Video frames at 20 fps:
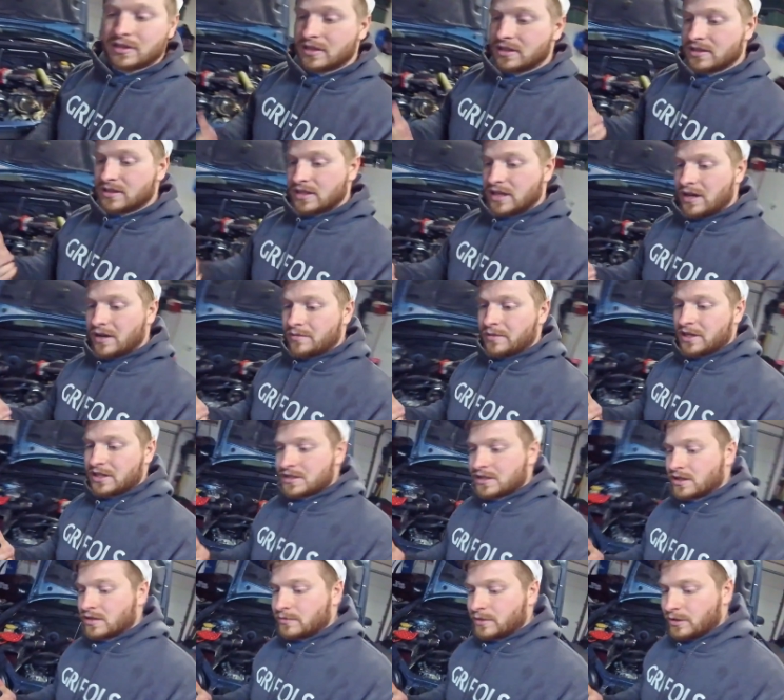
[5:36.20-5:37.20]
because now I'm
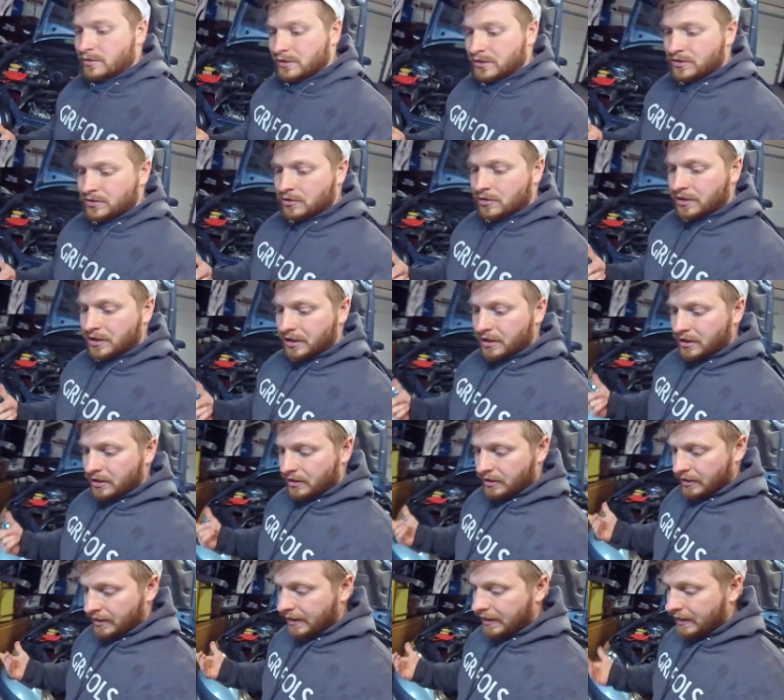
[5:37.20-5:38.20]
actually going to be able to torque
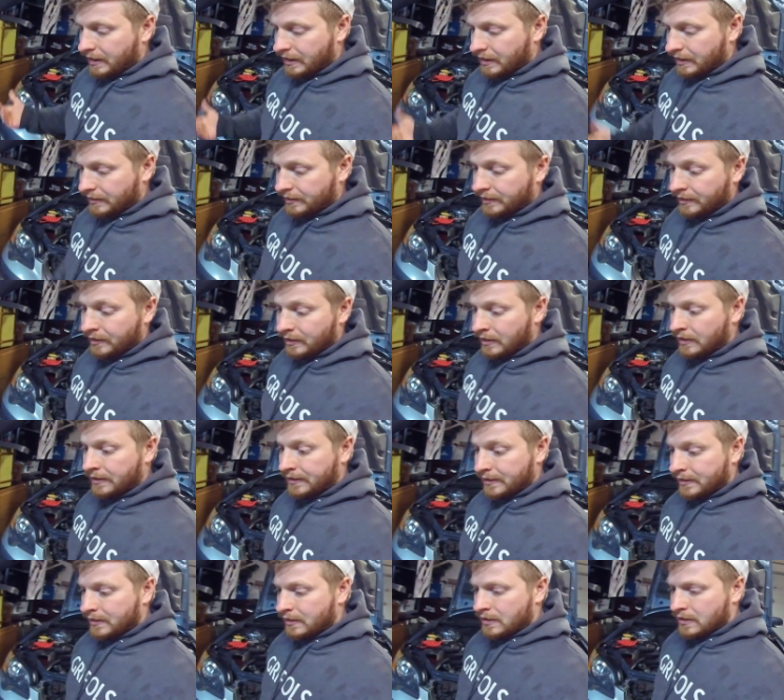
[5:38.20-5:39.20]
it and
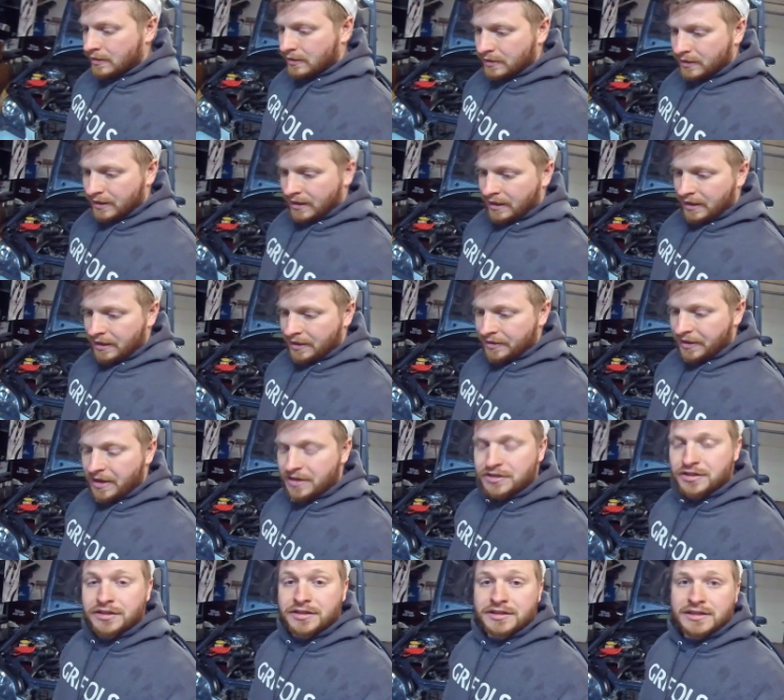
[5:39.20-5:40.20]
uh,
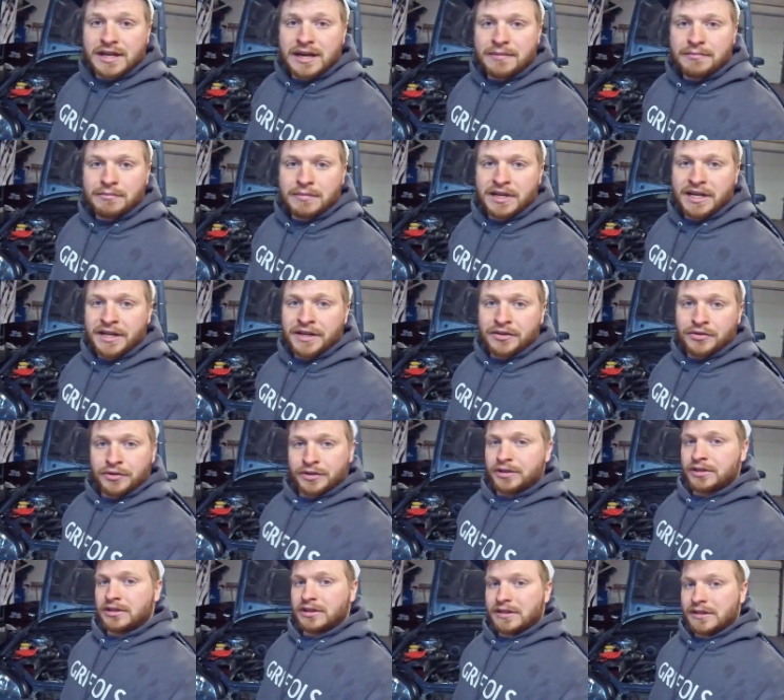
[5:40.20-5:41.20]
that should stop my
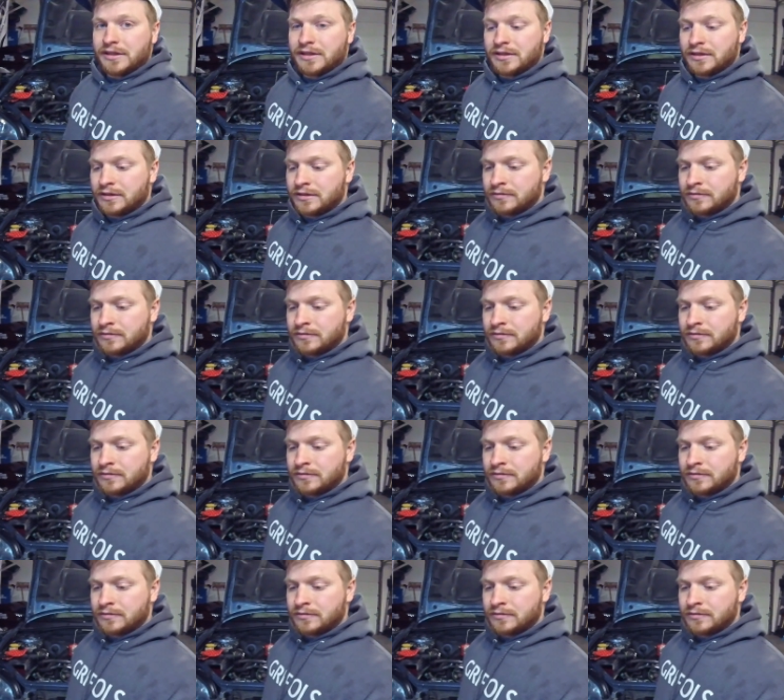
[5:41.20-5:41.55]
oil leak.